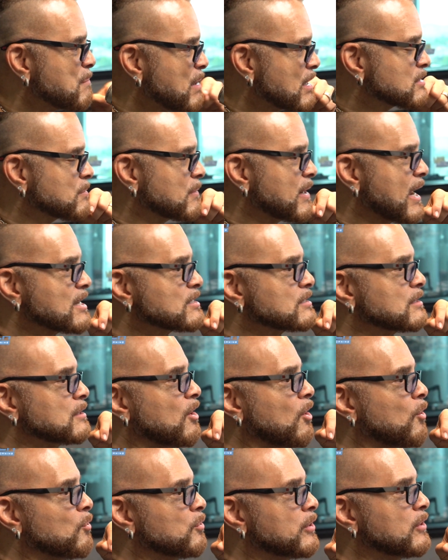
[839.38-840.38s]
met some cats
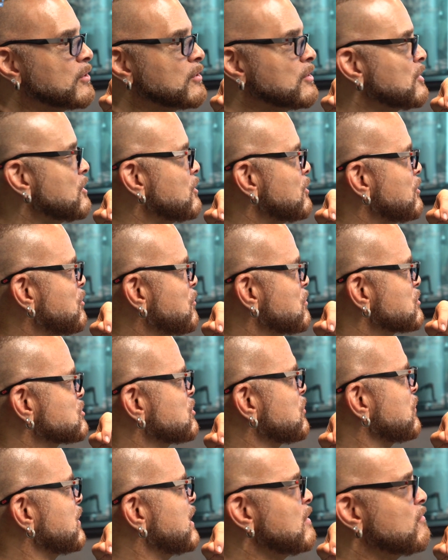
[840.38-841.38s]
older who are
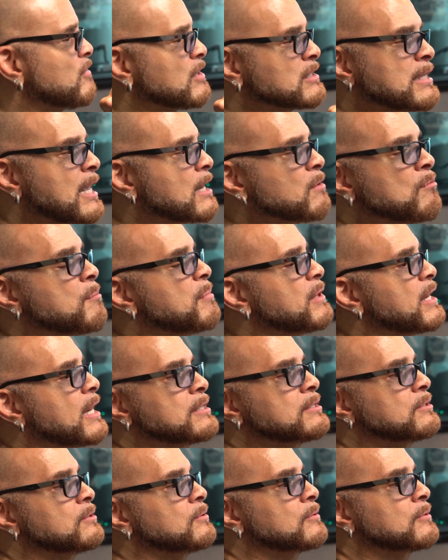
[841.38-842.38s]
so evil. I said, I don't want to be
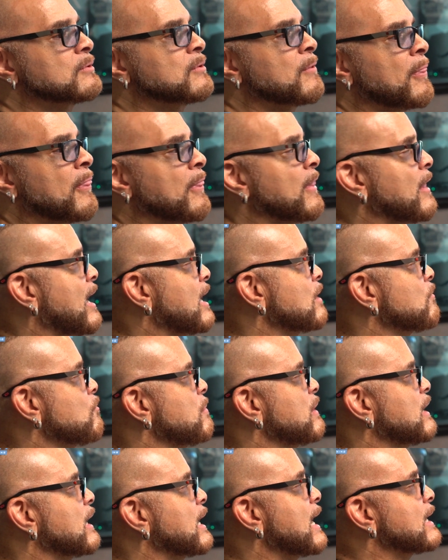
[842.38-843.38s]
that dude. Right. I don't
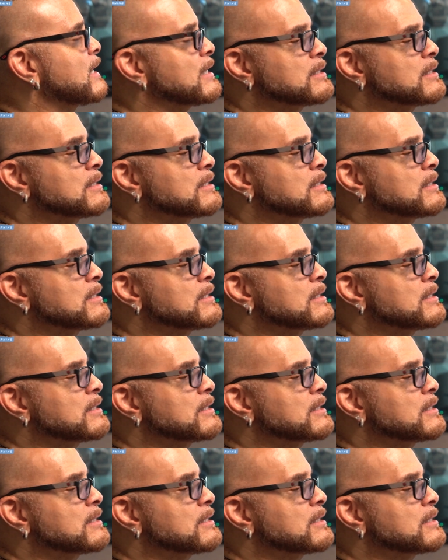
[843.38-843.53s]
want to be the guy